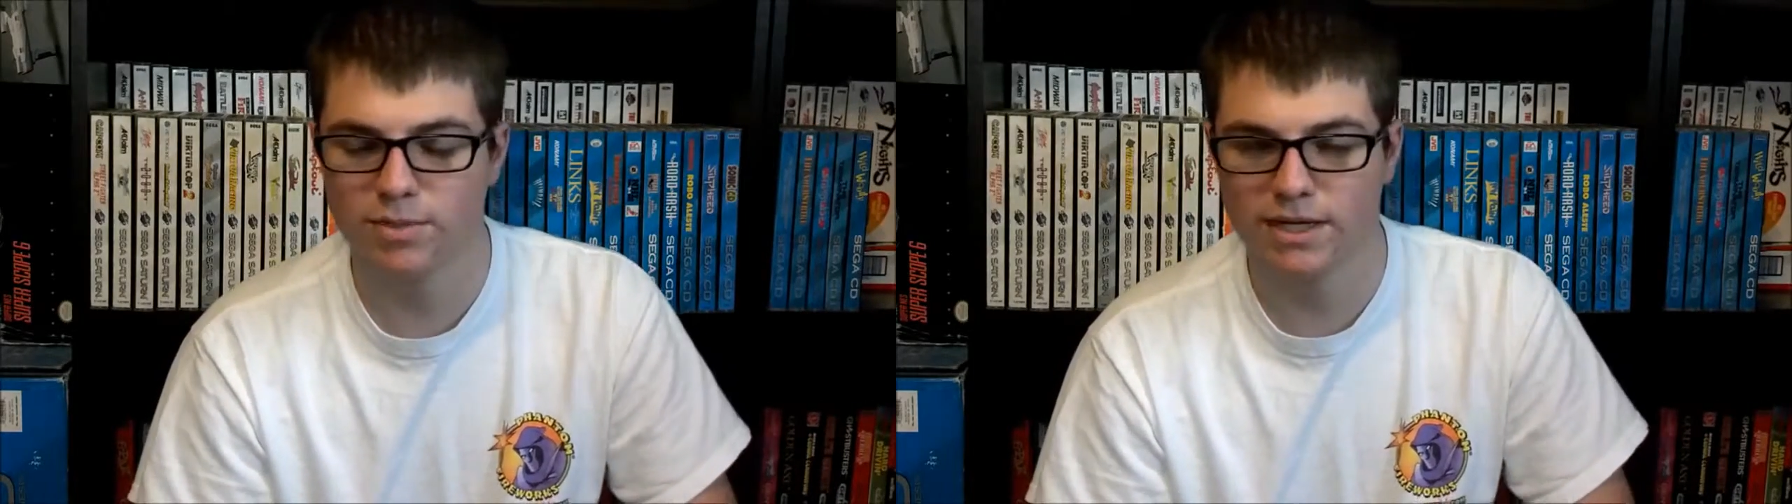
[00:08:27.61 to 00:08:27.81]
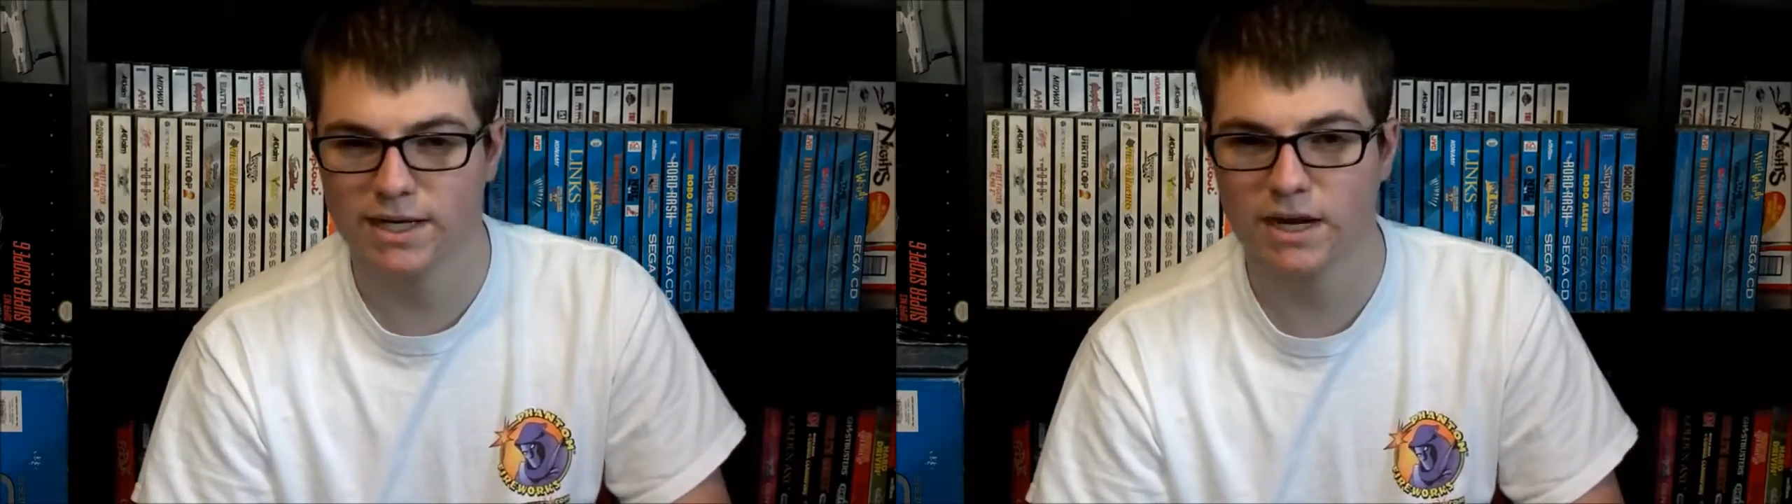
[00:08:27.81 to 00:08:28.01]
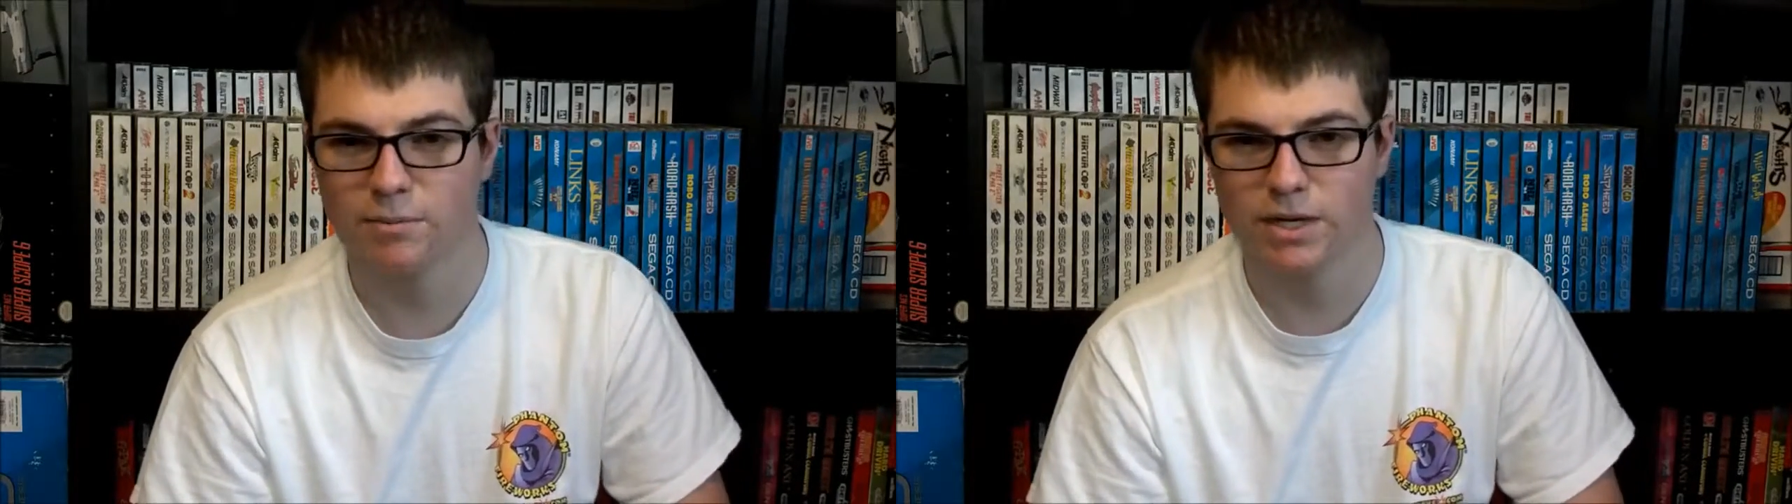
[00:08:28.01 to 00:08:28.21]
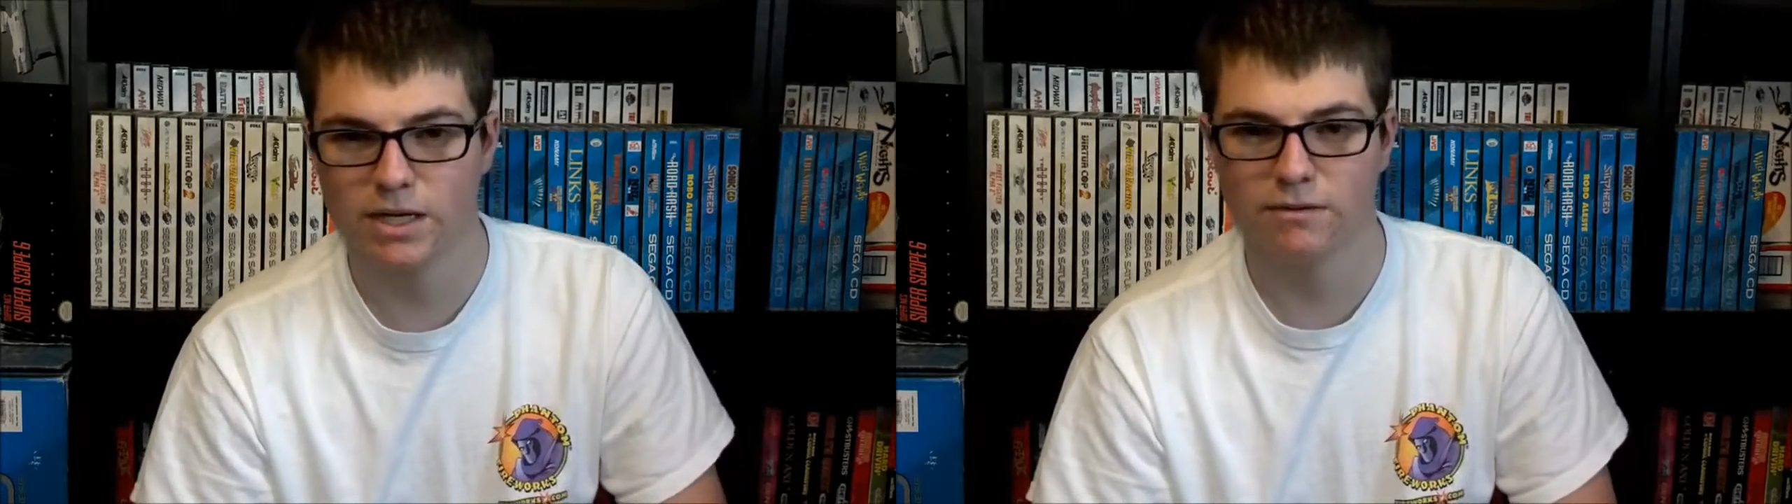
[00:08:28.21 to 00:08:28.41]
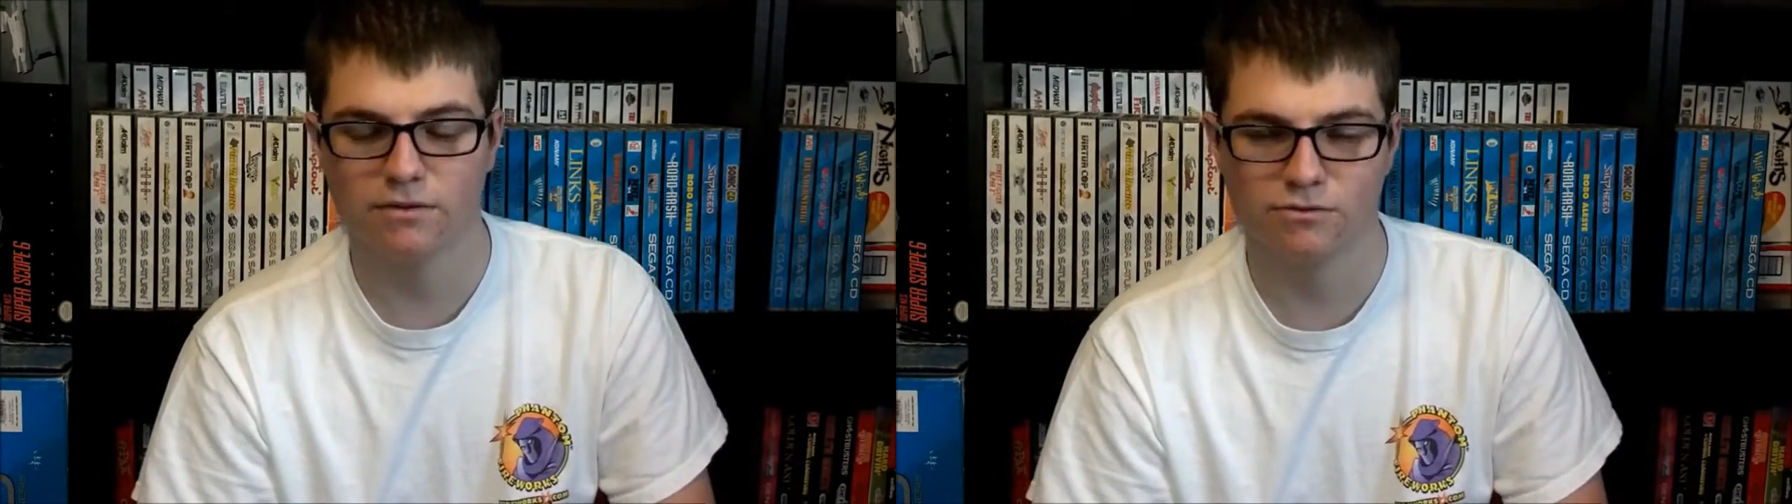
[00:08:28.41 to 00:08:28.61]
picking up
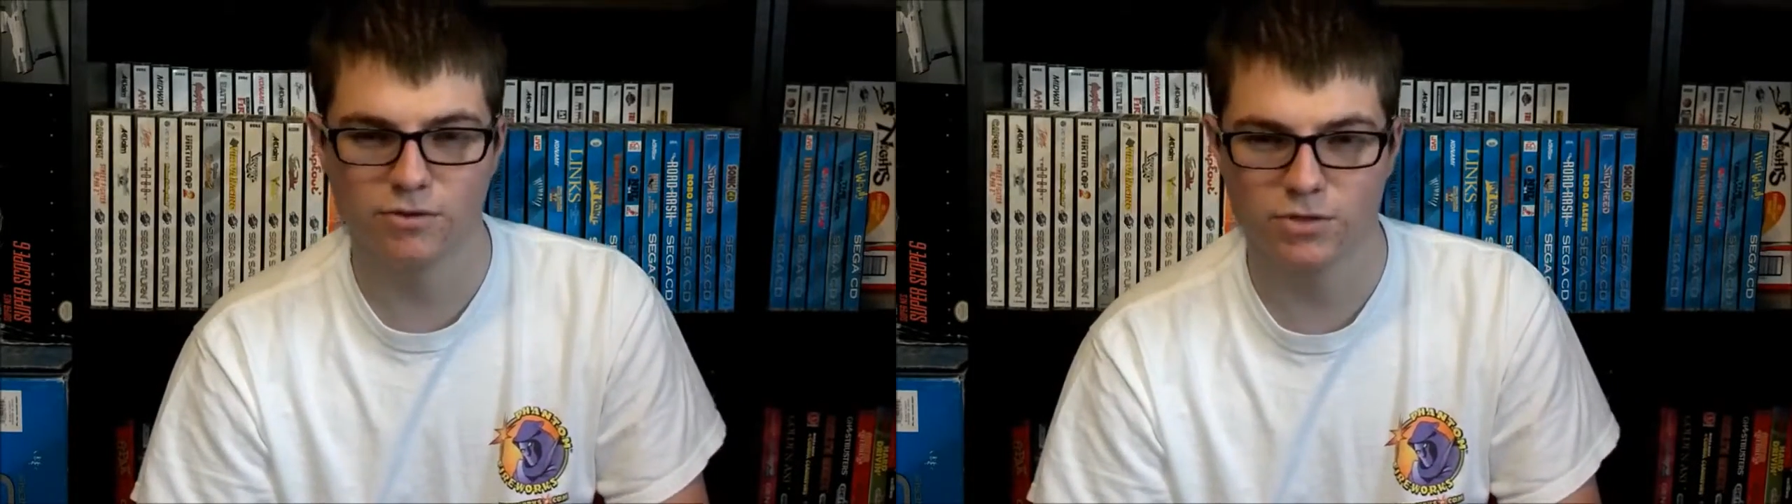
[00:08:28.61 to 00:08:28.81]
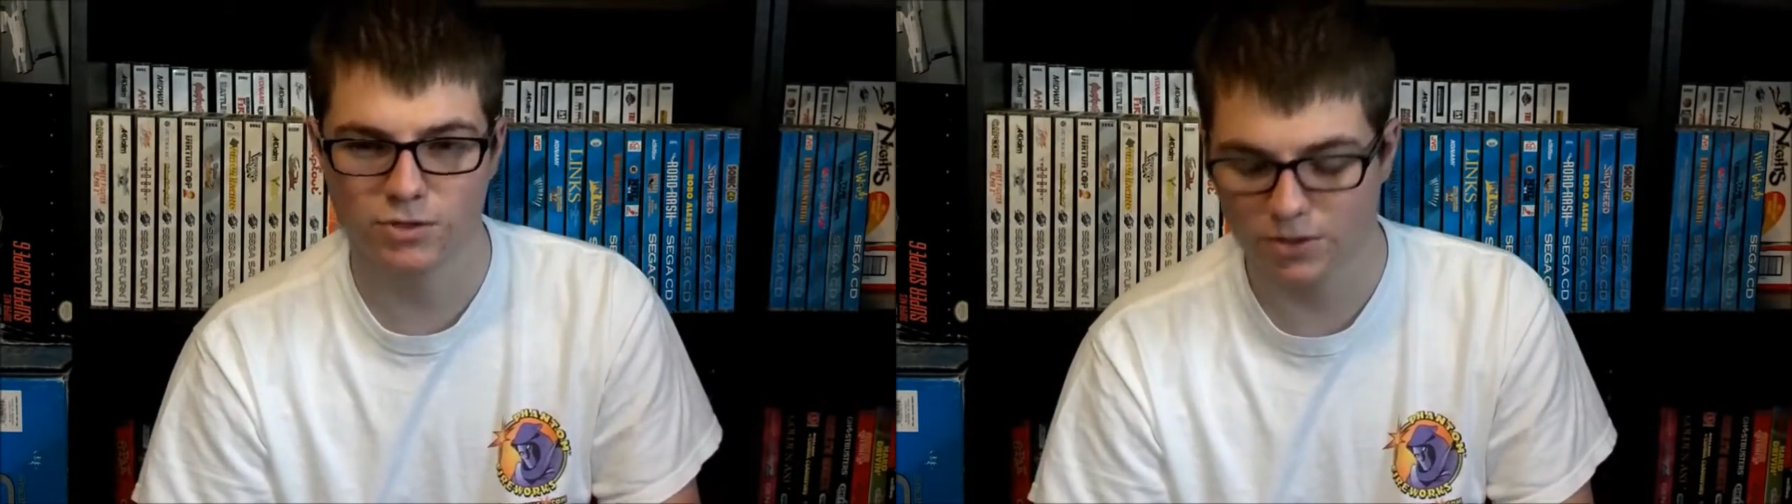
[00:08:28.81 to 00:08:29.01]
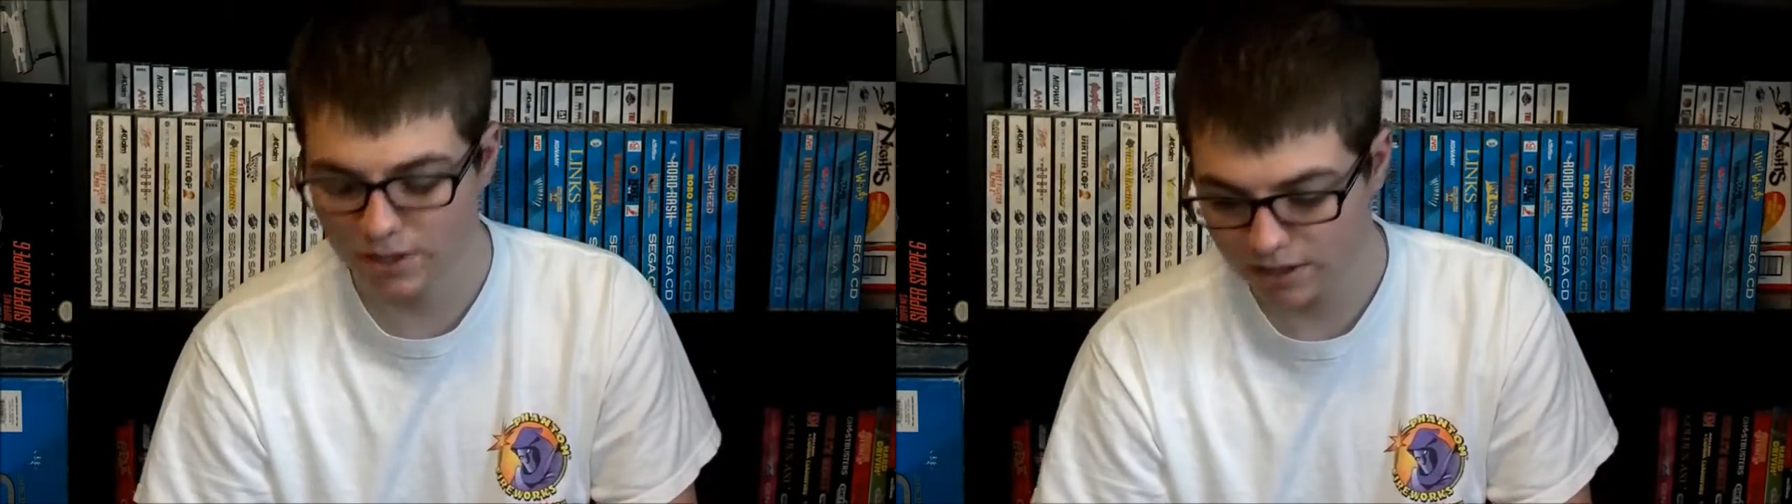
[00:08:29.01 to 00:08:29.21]
any of the future